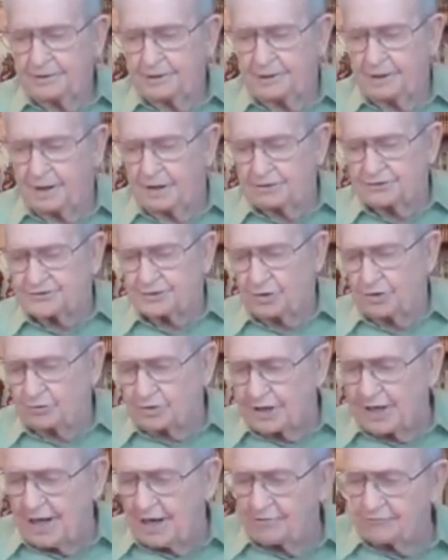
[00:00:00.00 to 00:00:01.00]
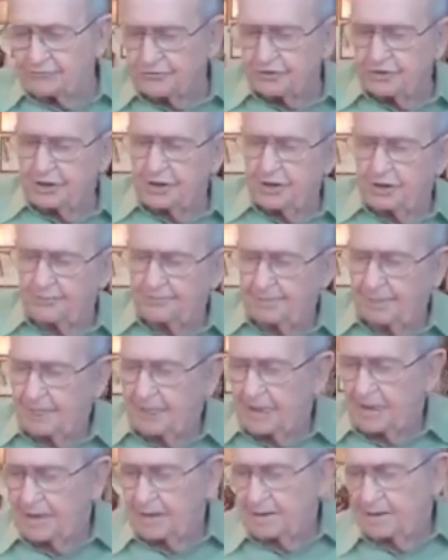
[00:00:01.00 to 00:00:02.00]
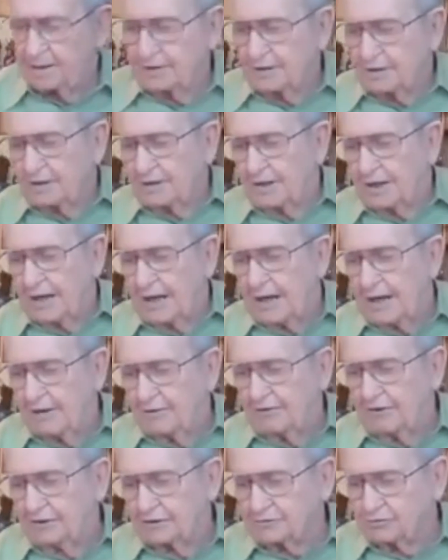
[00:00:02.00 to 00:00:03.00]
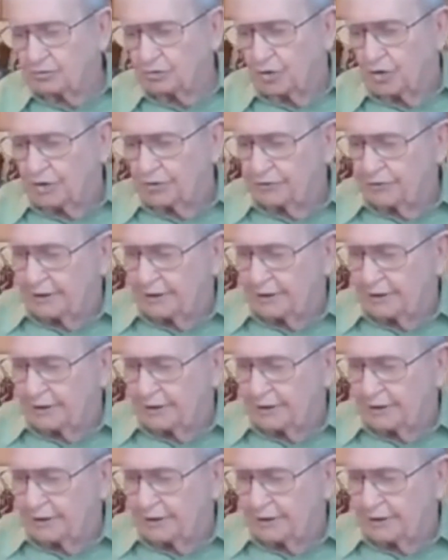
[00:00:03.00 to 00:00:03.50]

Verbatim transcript: And also Calvary uh, is one